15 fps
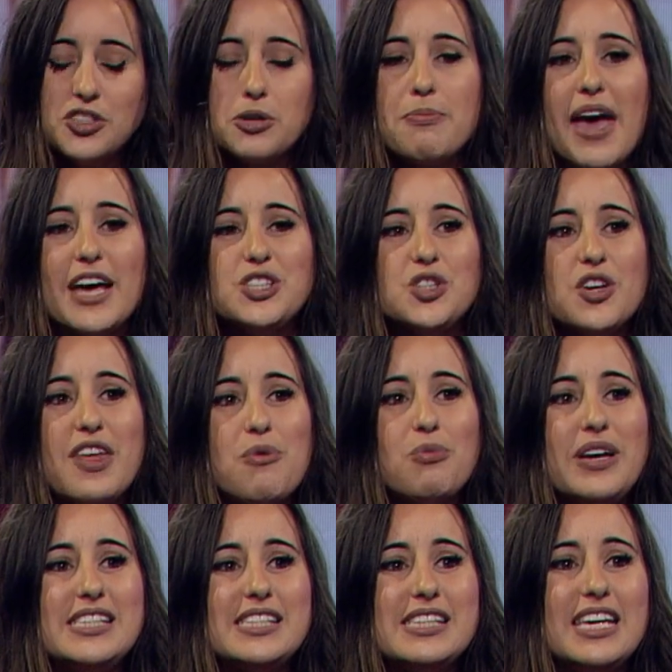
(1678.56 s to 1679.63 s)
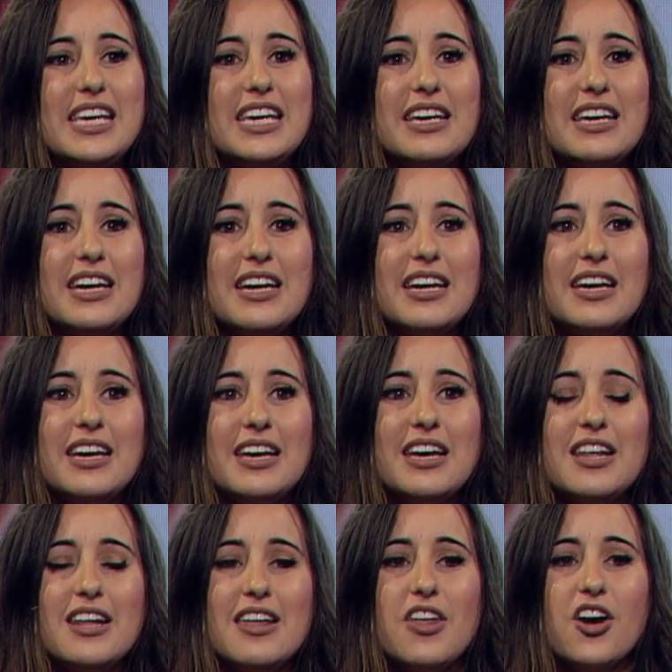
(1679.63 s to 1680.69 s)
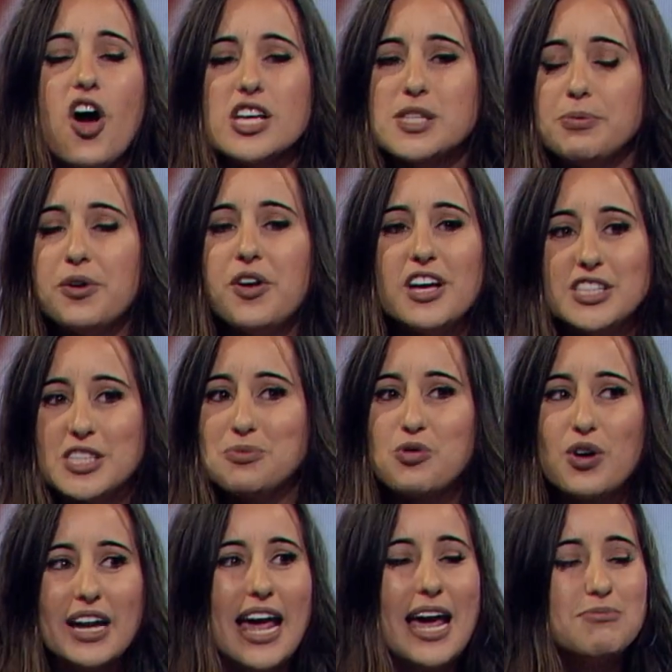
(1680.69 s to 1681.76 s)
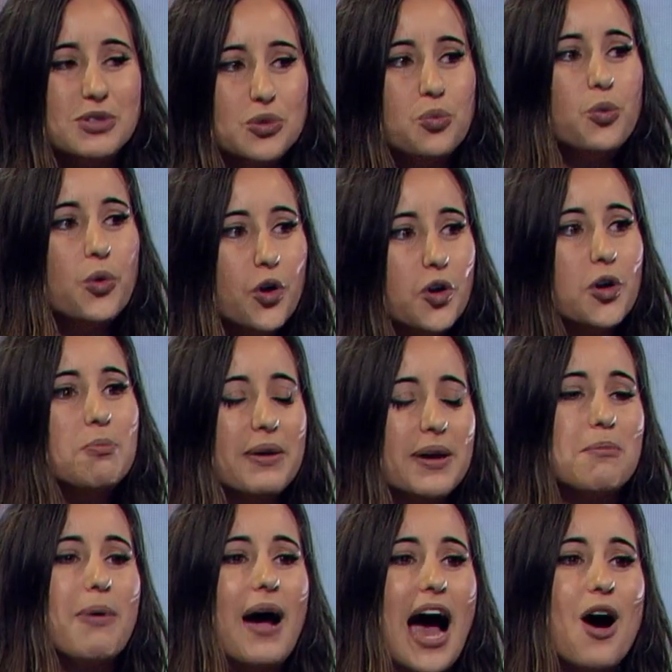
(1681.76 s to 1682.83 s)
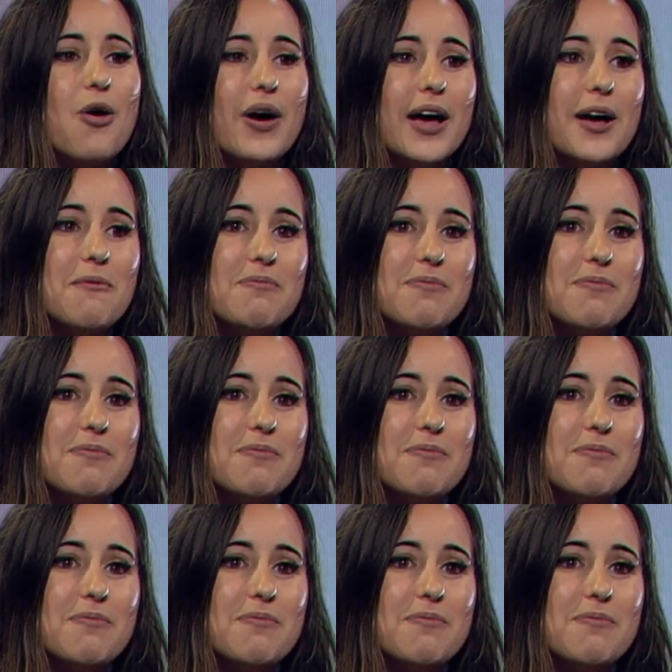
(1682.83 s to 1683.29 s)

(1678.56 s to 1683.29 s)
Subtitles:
to make sure that we see the gospel not just proclaimed in word, but in power.